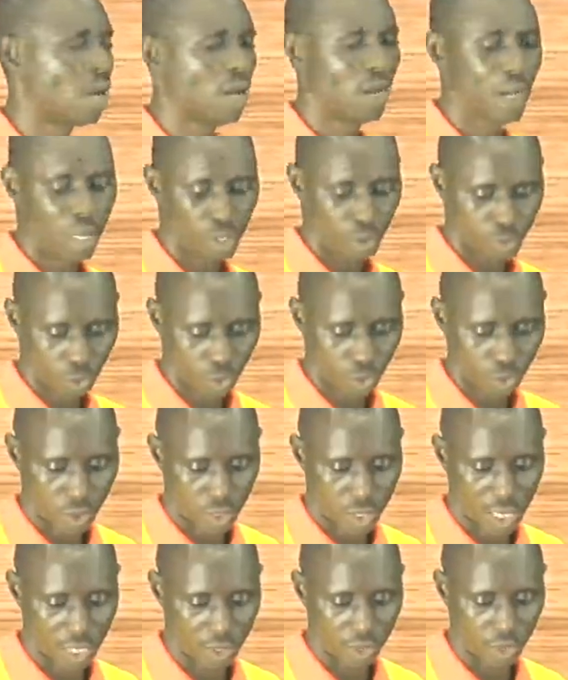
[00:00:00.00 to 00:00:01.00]
ensure
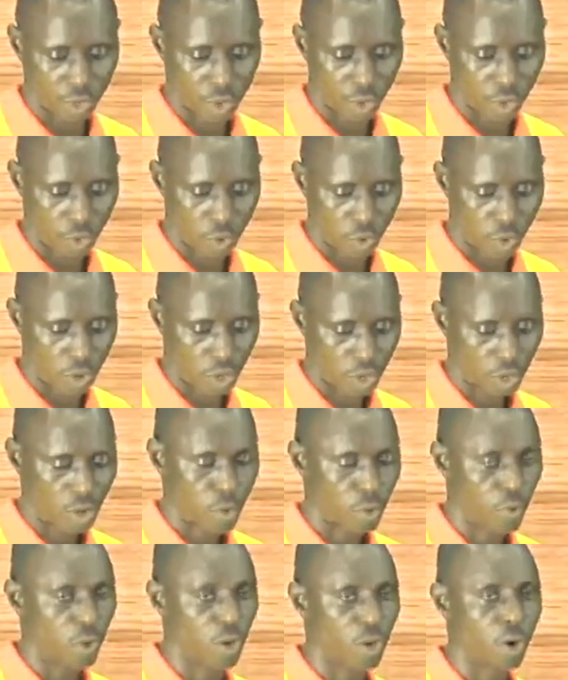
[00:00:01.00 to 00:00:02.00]
that your work
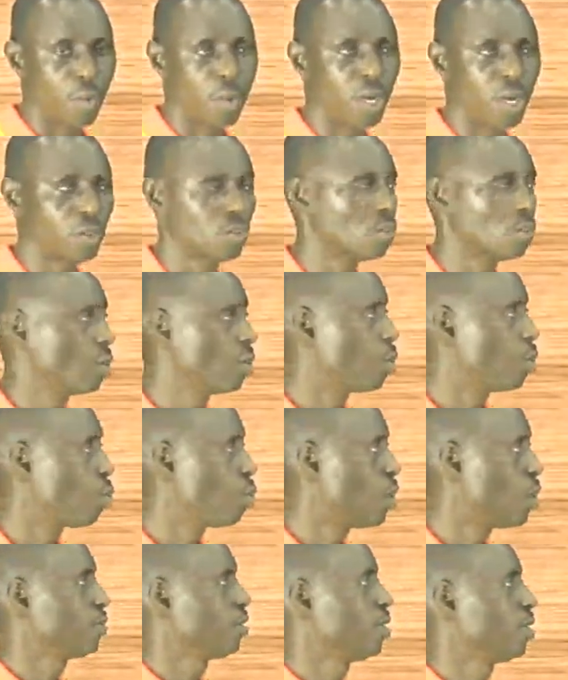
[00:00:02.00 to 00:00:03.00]
will come out
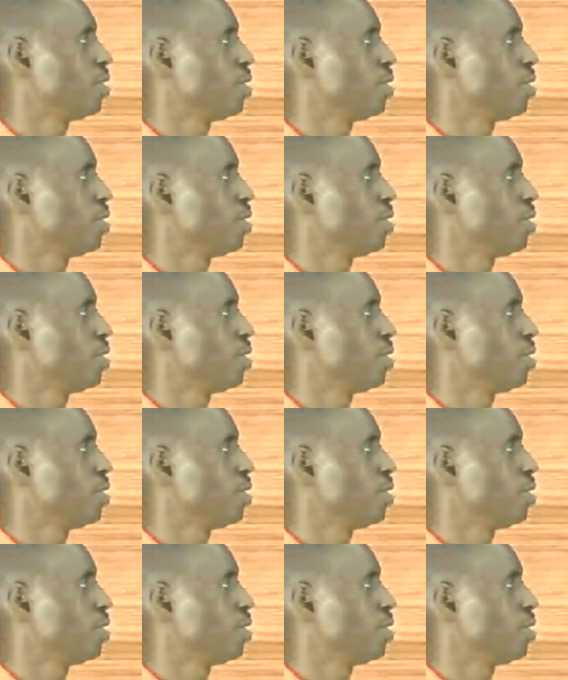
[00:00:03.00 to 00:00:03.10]
well.